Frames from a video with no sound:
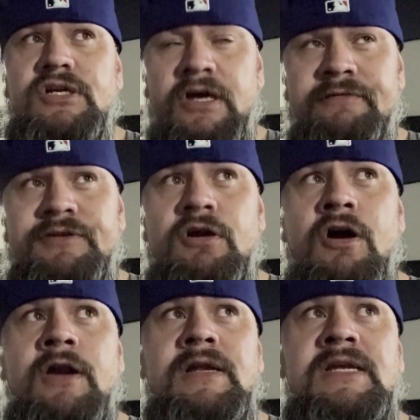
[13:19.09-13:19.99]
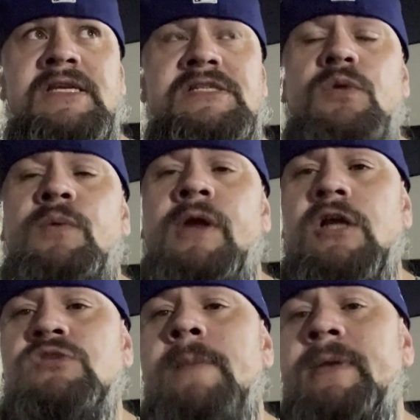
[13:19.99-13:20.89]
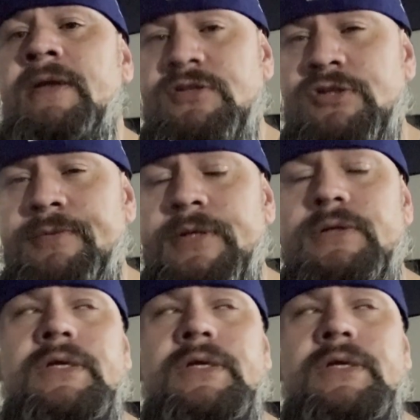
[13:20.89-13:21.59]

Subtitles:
of the car is we are swapping out the turbo.